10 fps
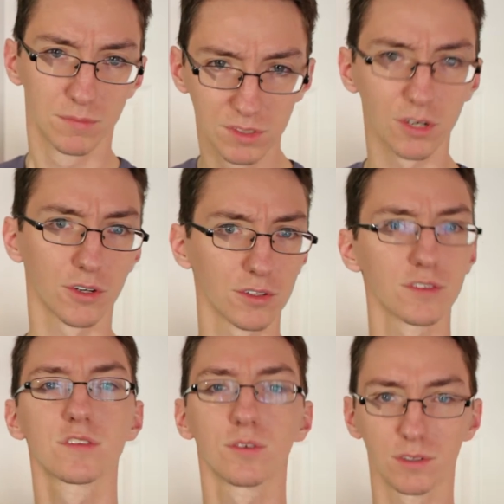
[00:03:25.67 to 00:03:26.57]

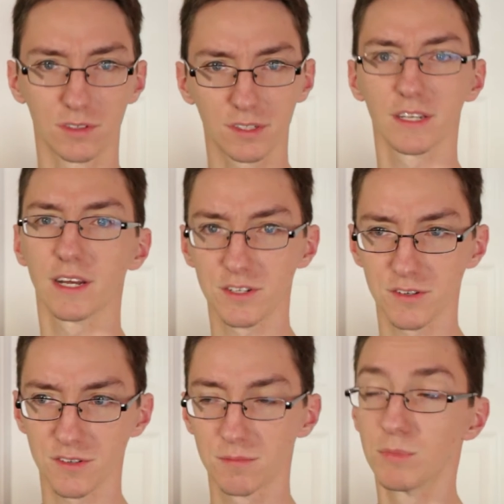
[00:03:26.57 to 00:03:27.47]
turtles or teenagers.